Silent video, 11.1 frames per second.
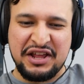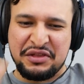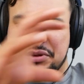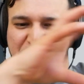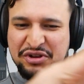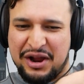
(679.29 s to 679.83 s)
and then
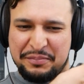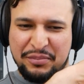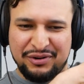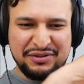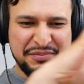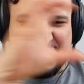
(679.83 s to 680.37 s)
the top
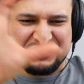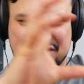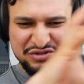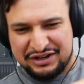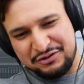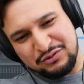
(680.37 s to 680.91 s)
part of the bass is
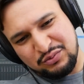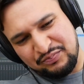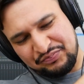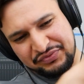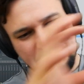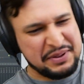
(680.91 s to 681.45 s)
like
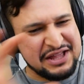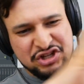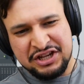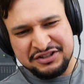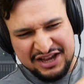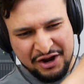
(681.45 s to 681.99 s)

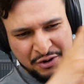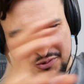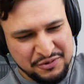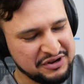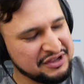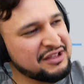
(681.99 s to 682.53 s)
pitching down,